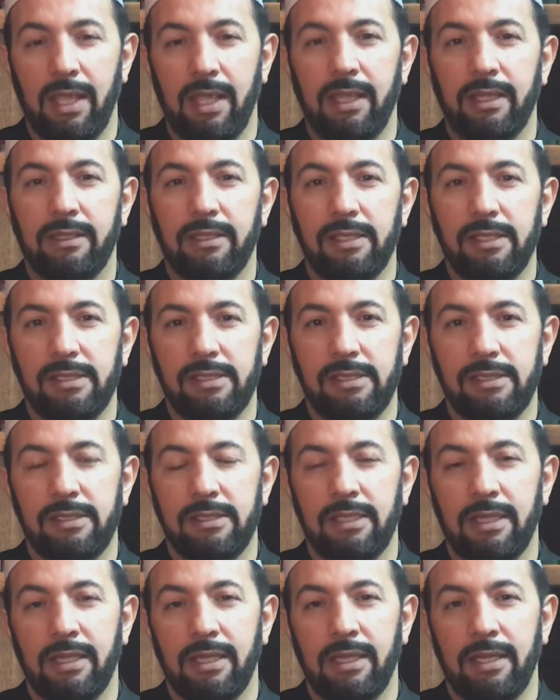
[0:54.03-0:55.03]
It is
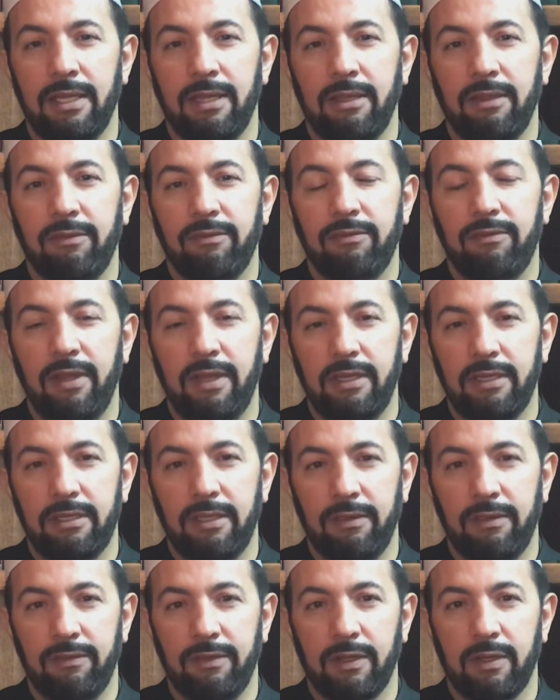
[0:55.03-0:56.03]
very
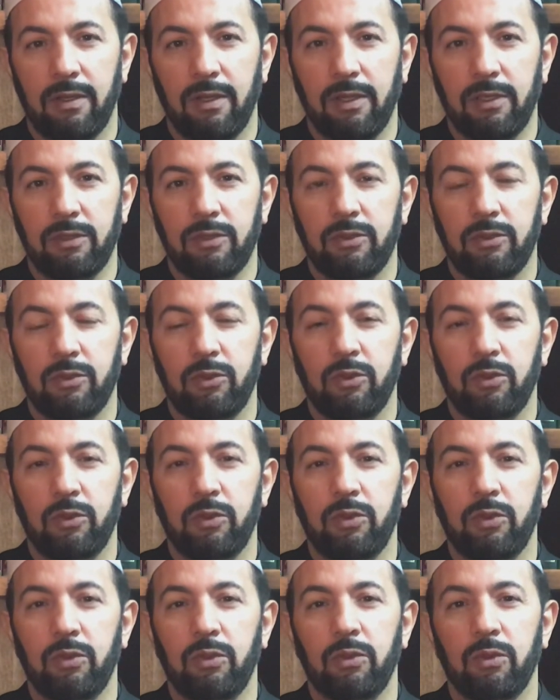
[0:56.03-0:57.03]
difficult
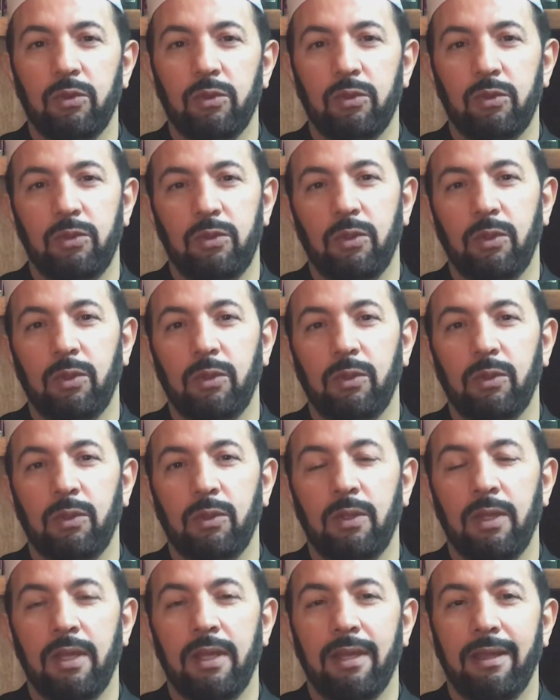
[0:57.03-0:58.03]
to
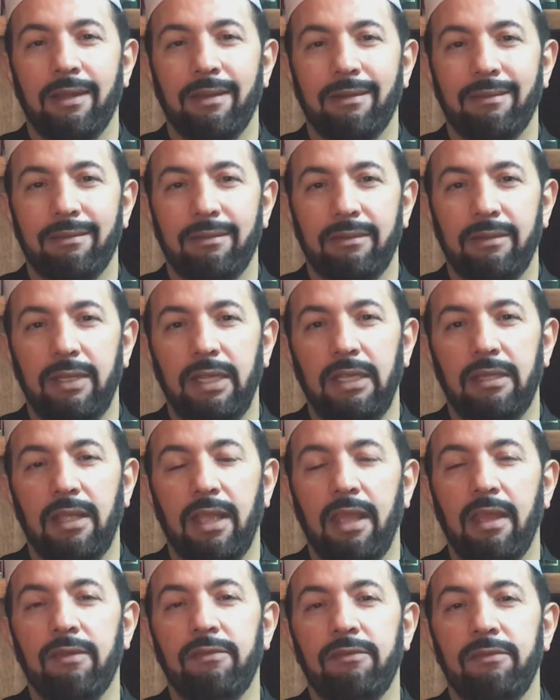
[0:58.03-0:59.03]
read
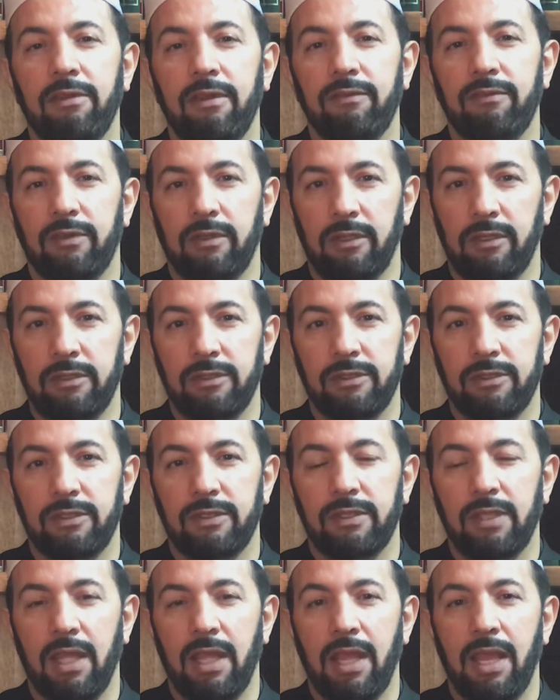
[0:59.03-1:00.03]
every
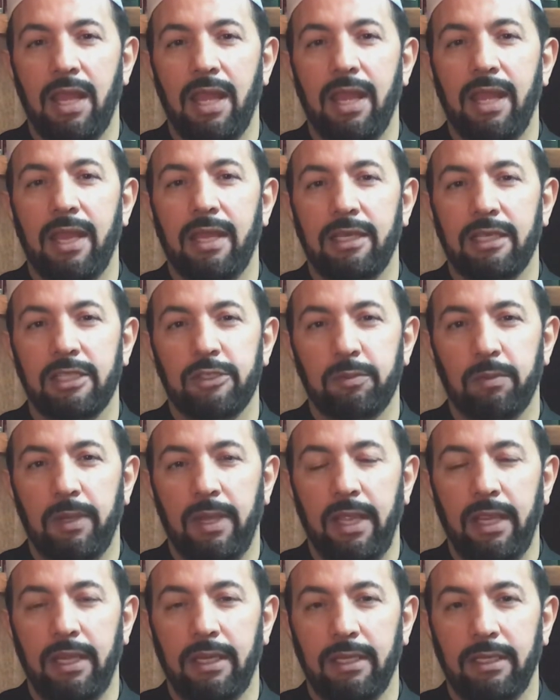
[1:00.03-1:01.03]
verse and
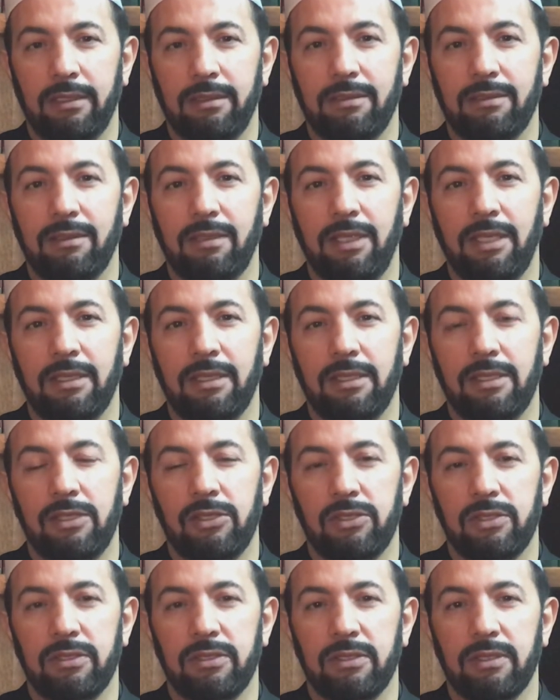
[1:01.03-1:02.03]
explain it in
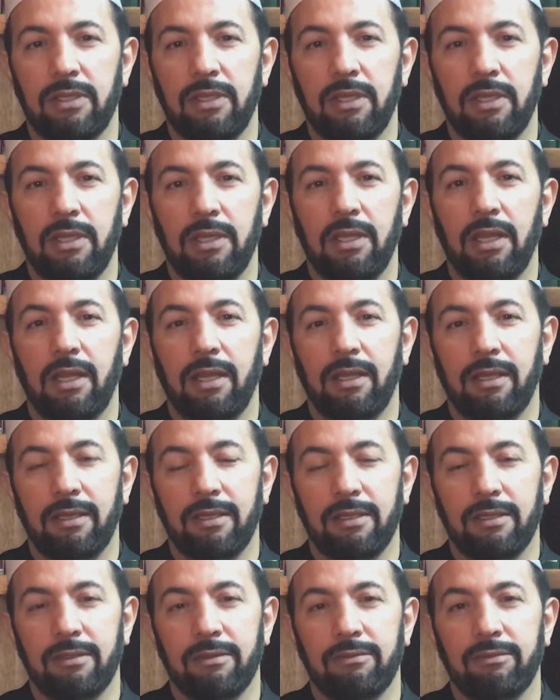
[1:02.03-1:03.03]
this
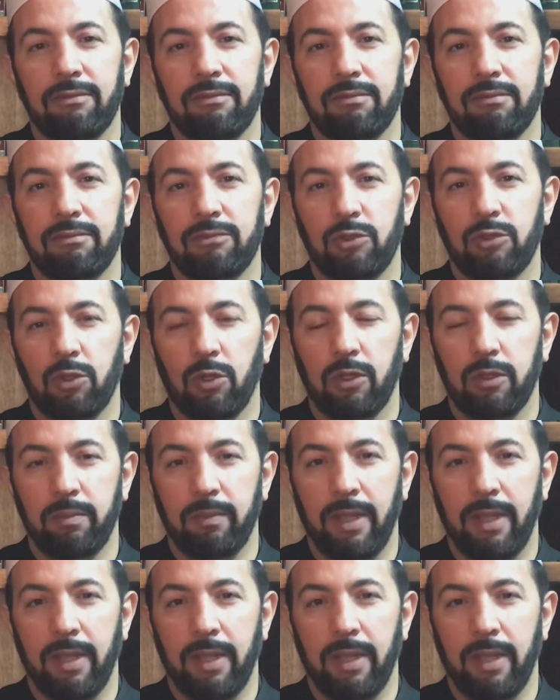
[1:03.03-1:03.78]
short